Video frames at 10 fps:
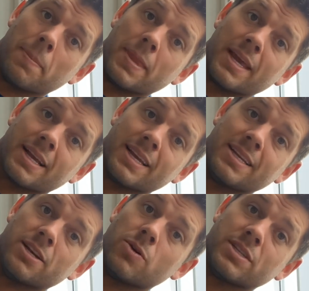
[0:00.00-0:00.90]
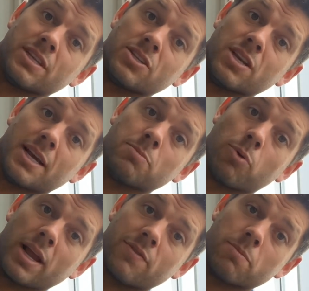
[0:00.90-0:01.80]
It's a nice
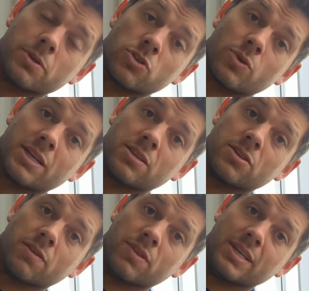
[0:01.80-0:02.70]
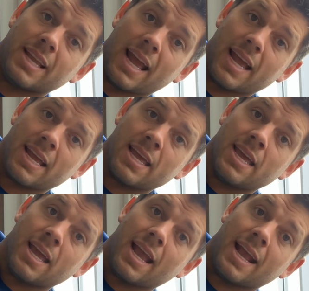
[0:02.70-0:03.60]
break from the stresses of the day,
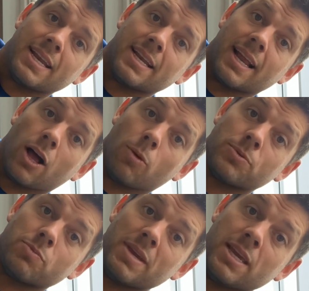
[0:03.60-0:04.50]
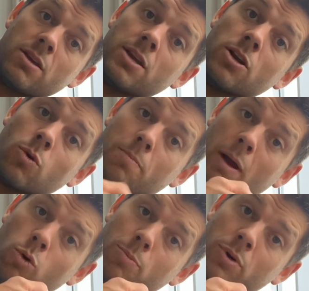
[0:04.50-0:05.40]
and it helps me, with my
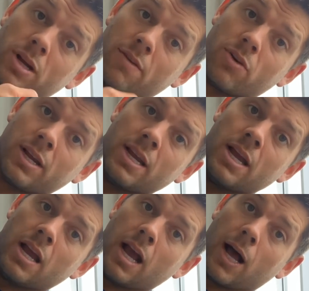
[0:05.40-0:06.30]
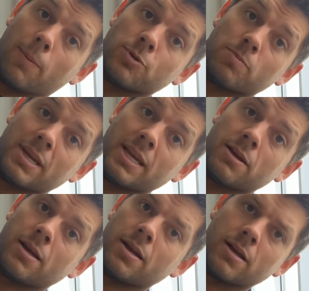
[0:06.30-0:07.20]
whoop recovery, helps
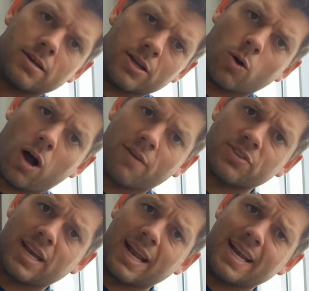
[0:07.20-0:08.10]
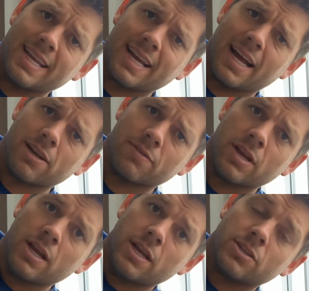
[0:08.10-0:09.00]
me, offset any kind of
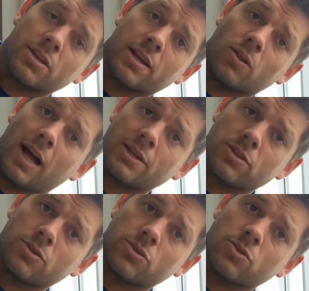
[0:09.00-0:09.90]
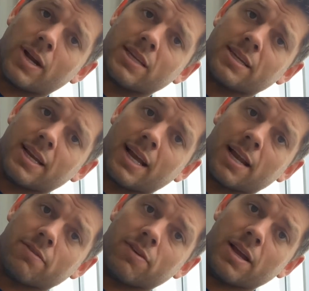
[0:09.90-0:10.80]
psychological stress, any
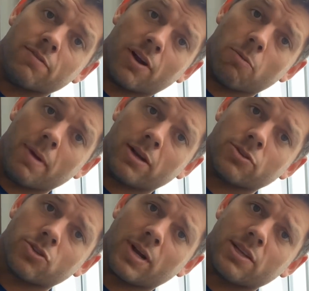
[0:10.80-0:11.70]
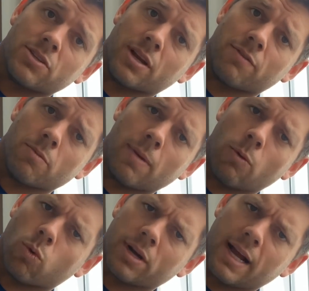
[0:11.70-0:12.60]
kind of environmental stress from my
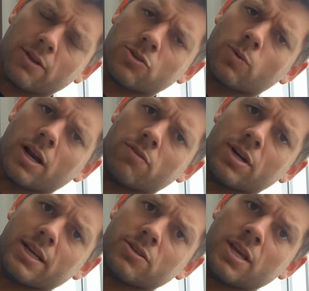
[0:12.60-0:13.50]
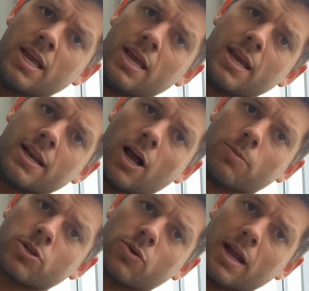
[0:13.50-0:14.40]
workouts, whatever it is, and
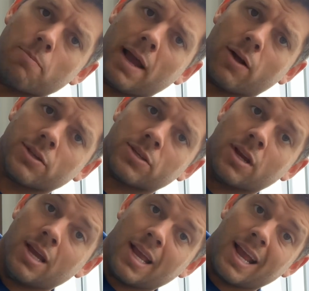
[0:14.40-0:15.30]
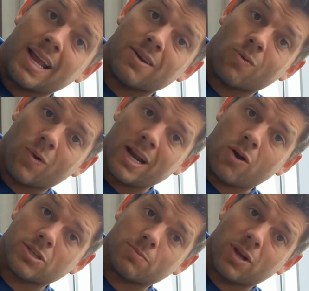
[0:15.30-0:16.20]
helps create balance. And right
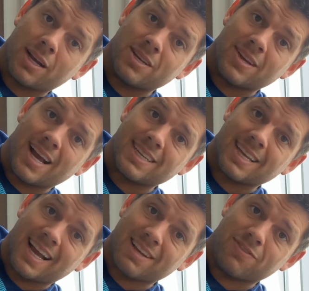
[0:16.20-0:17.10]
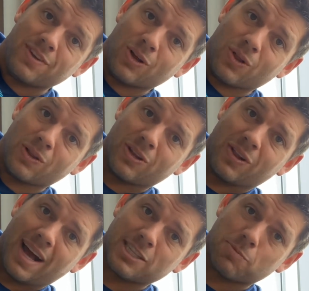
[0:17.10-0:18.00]
now, as I'm talking to you guys, I can feel a little
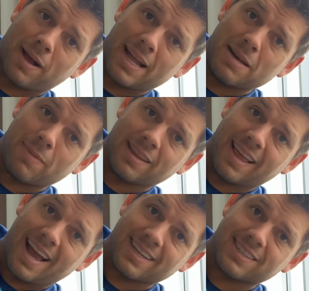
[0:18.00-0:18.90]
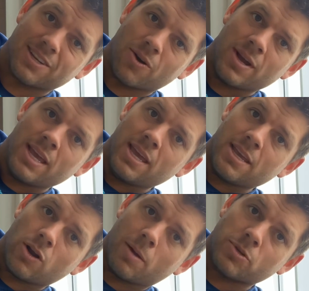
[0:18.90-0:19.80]
hot spot in my lat. So,
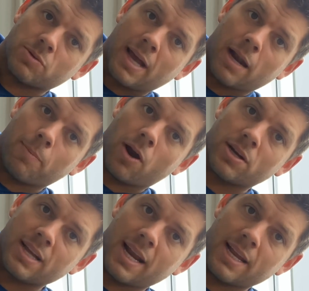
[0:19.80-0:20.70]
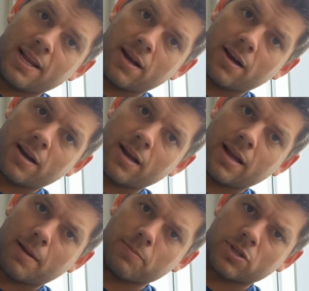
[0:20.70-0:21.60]
I'm just kind of parked on it here.
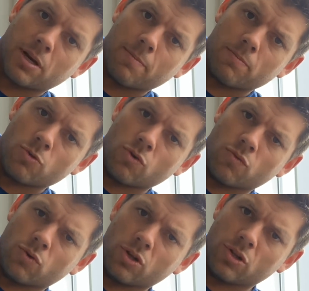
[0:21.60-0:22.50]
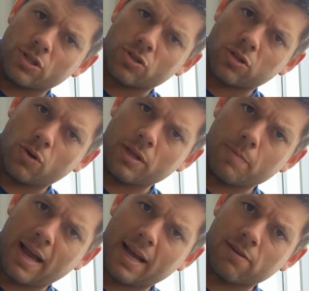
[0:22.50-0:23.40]
I'm just going to move really slowly
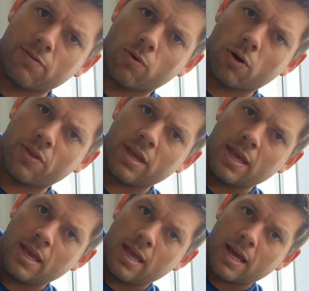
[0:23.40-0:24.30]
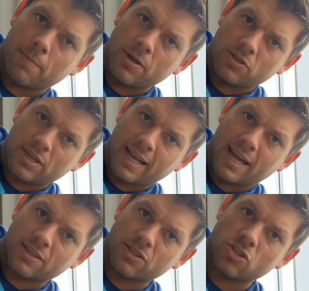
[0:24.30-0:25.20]
back and forth. And I'm going to use that
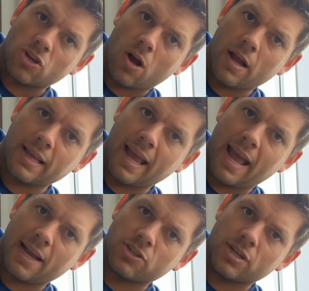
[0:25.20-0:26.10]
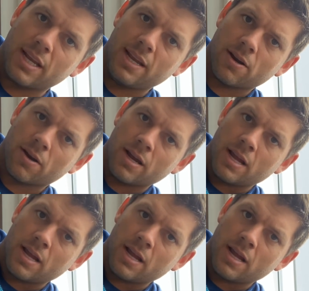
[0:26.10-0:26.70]
kind of sawing action here,